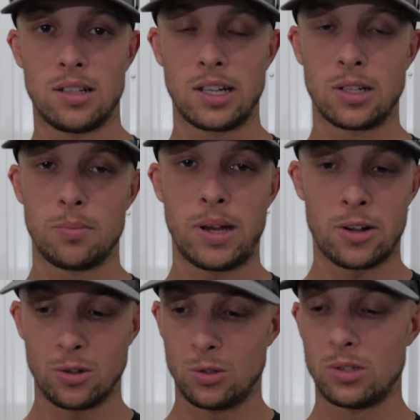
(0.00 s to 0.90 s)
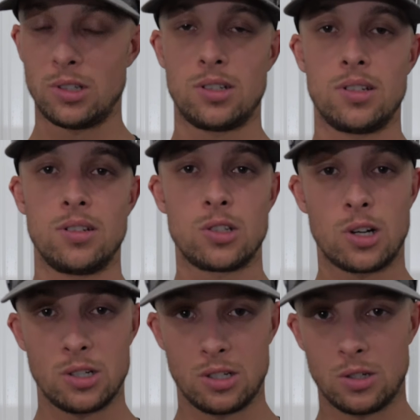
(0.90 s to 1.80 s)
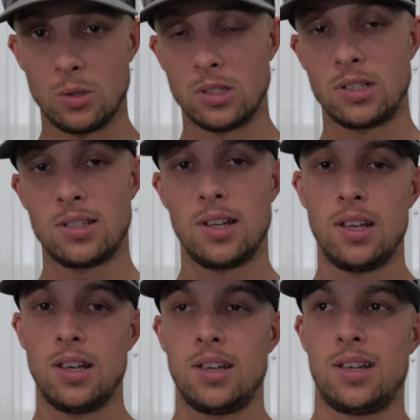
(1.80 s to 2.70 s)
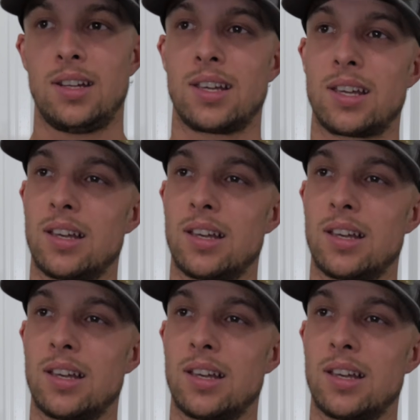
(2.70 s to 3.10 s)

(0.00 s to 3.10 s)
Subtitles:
like battery holders and charger holders. And I